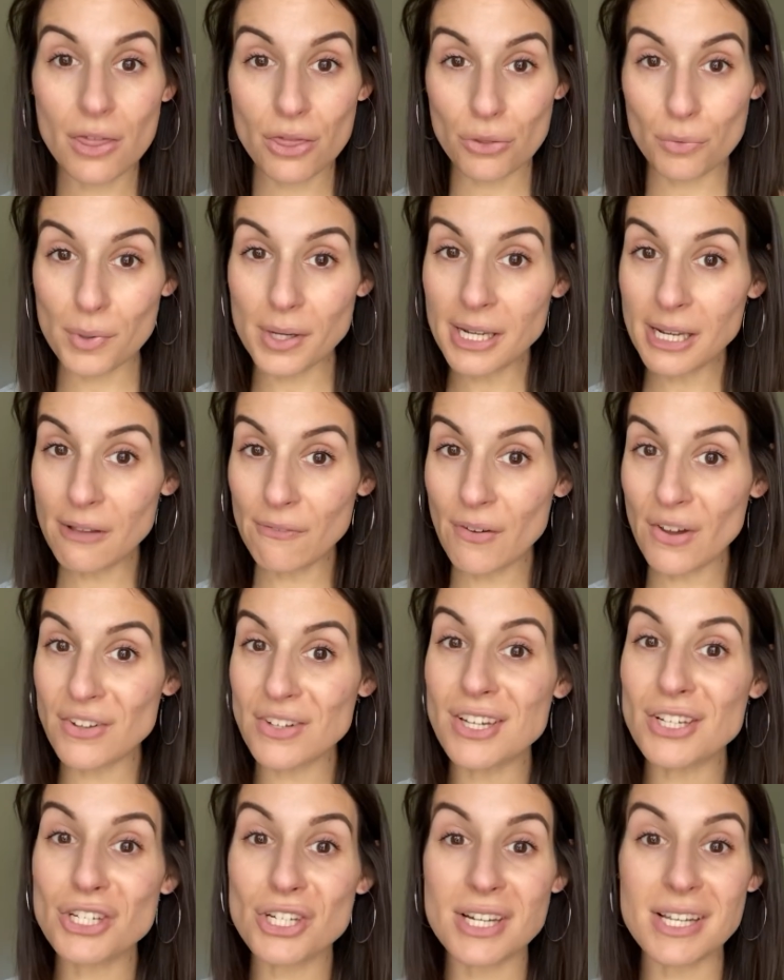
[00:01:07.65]
3D
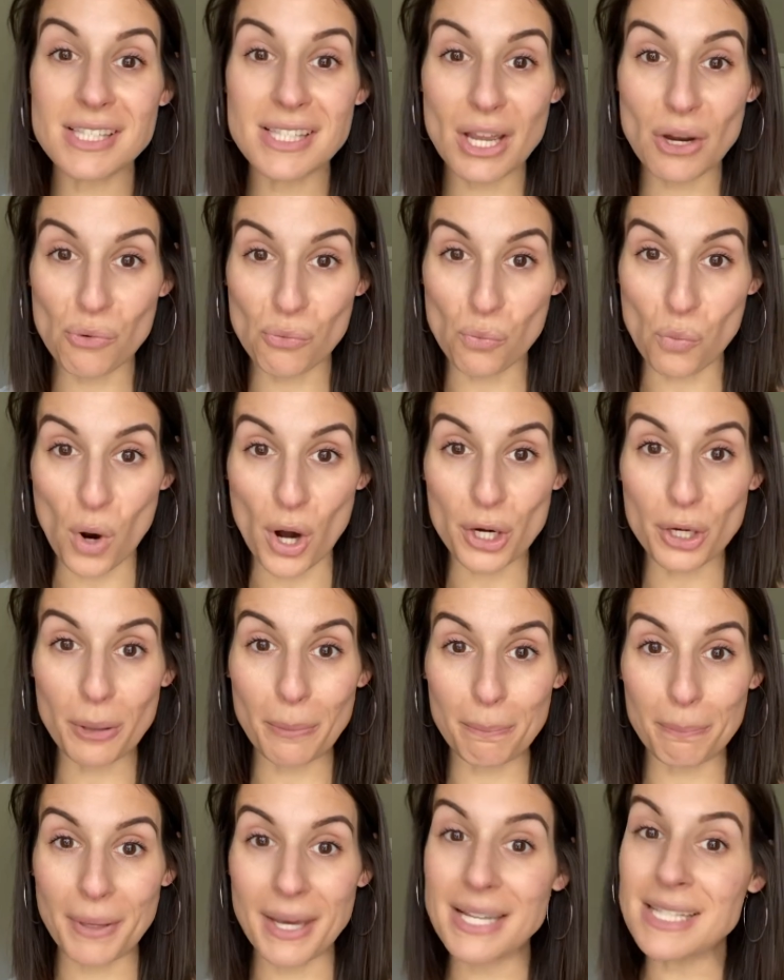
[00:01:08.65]
foundation is a
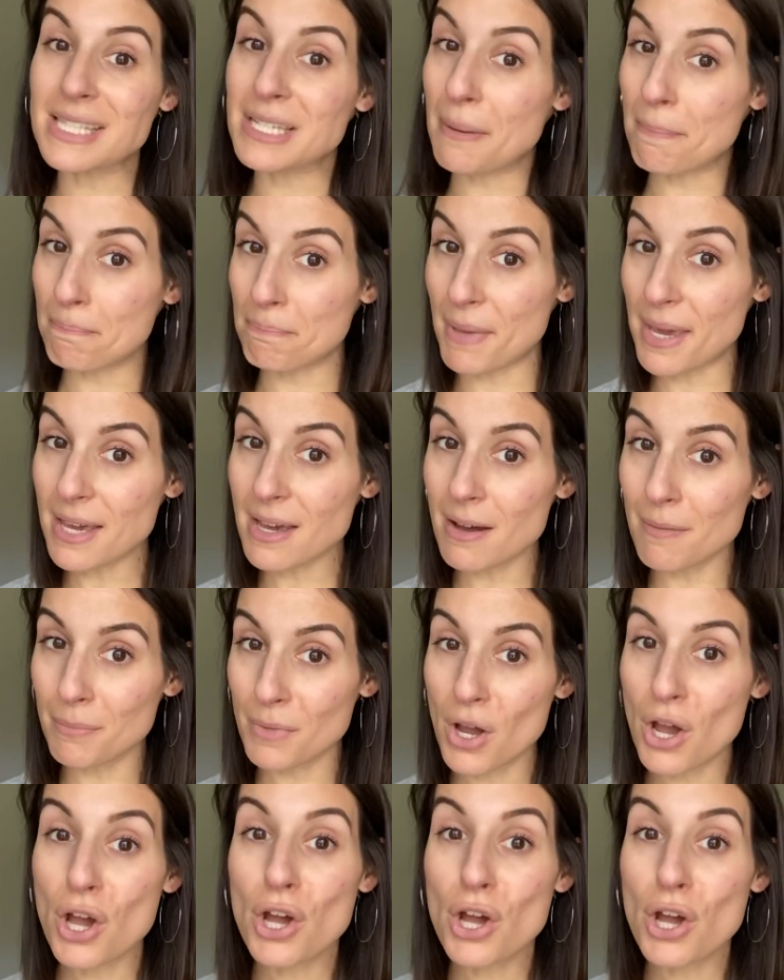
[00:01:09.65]
water-based makeup.